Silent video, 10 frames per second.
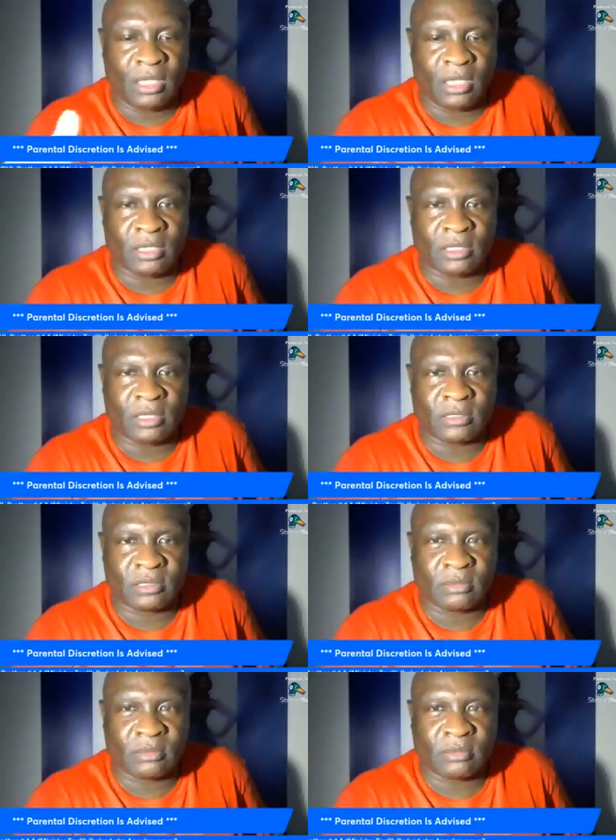
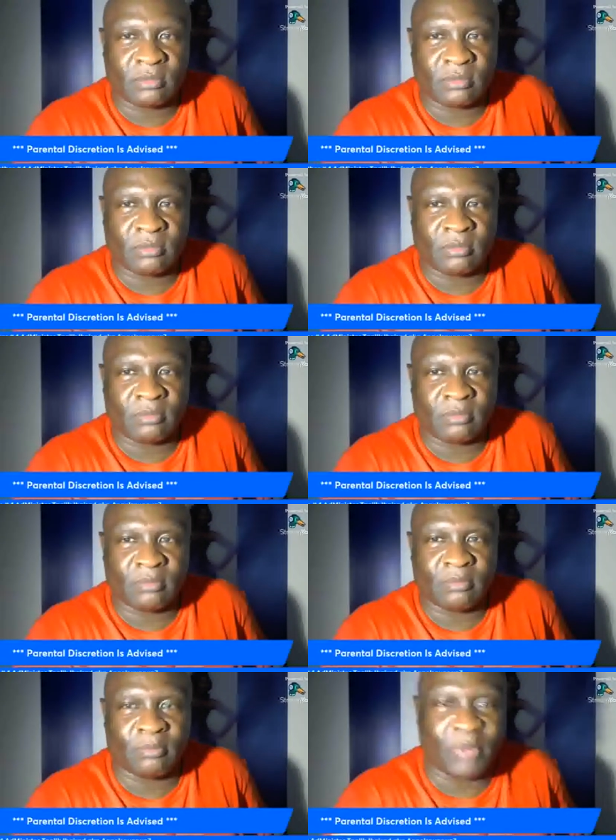is
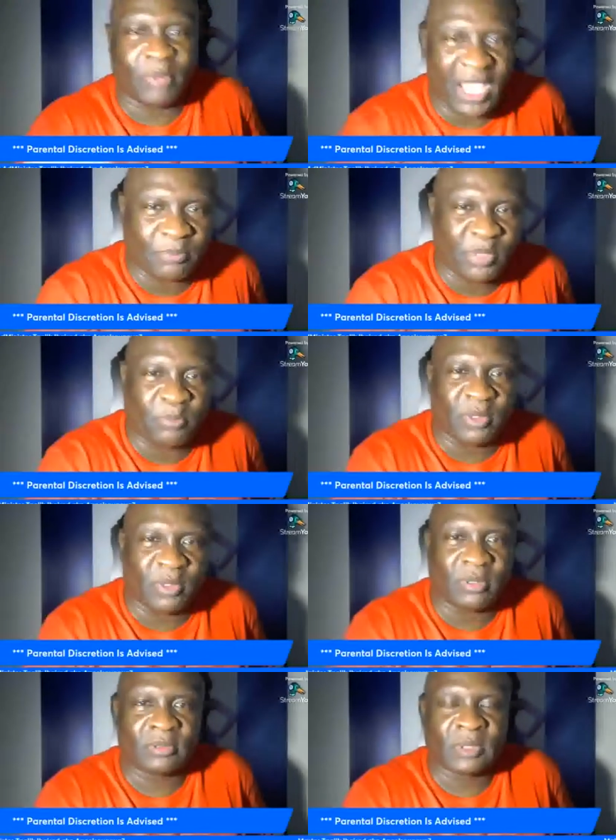black
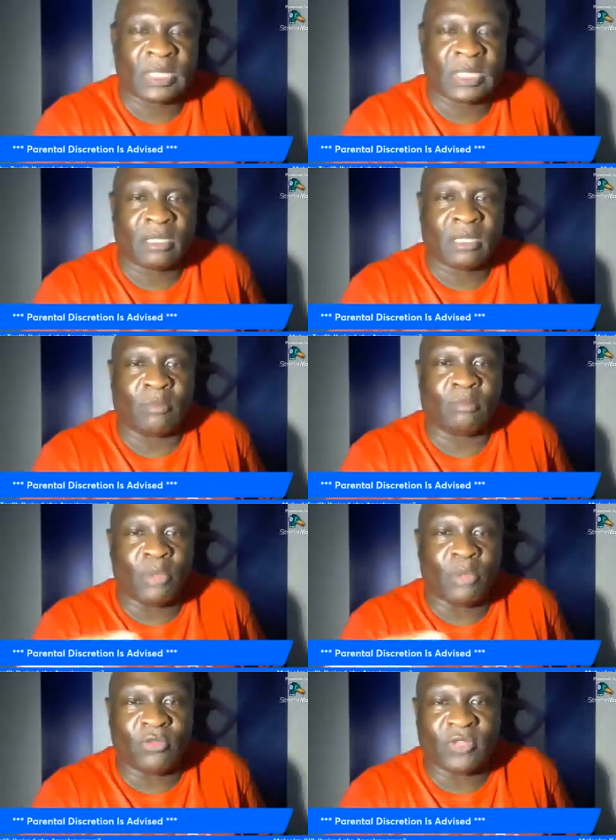people
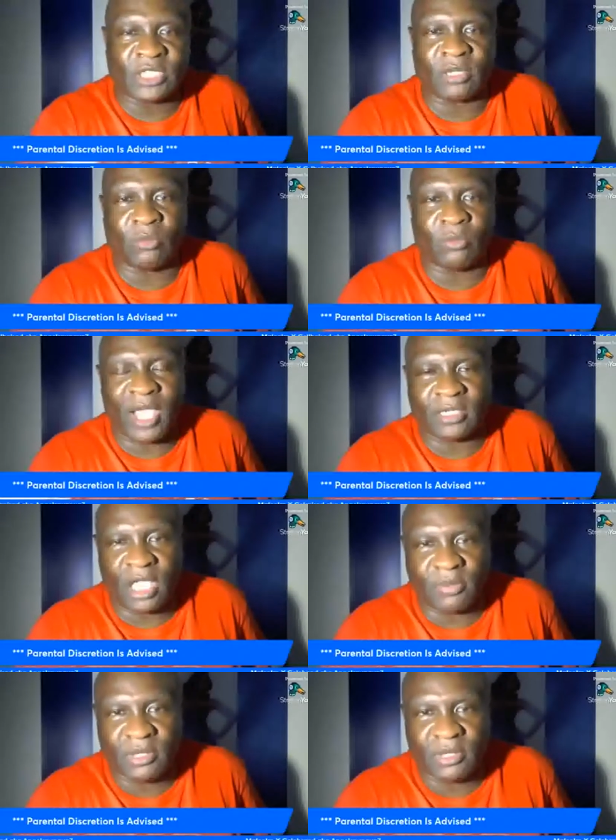moving into white
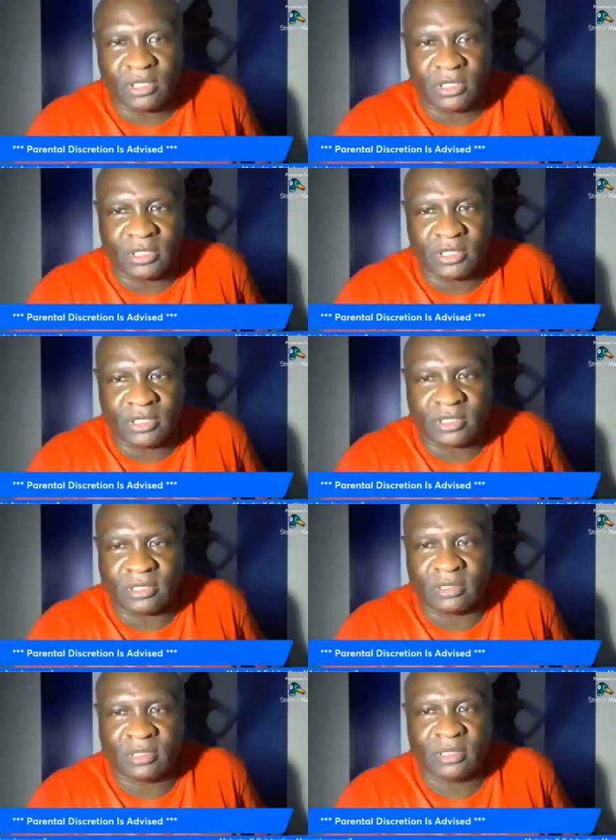neighborhoods
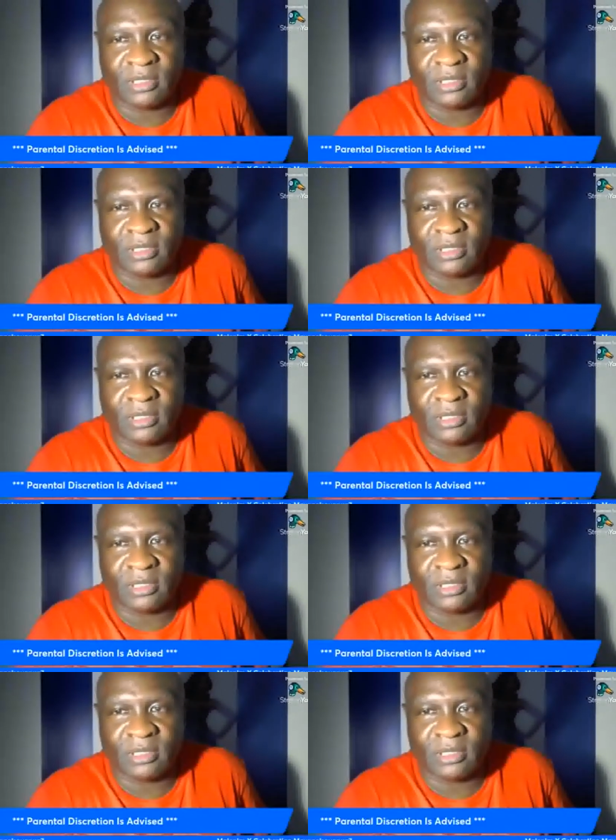and